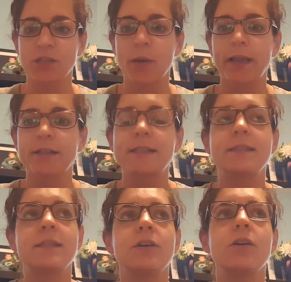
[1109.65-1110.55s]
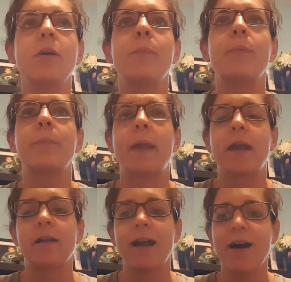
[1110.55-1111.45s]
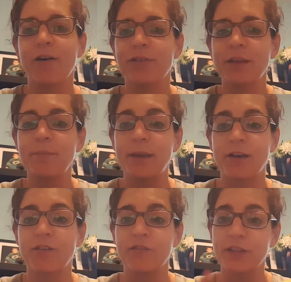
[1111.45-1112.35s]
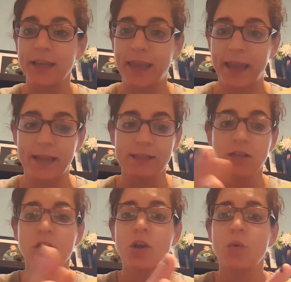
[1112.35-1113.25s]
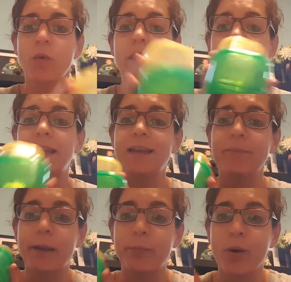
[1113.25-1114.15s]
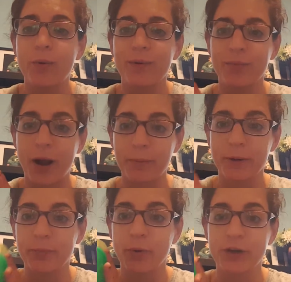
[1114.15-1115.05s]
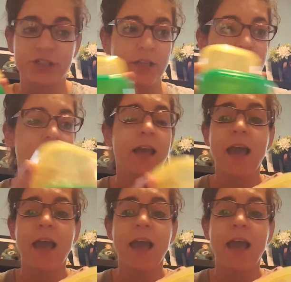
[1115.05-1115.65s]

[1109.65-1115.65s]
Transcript: So I could still prepare a healthy meal for the kids while eating my proper portions.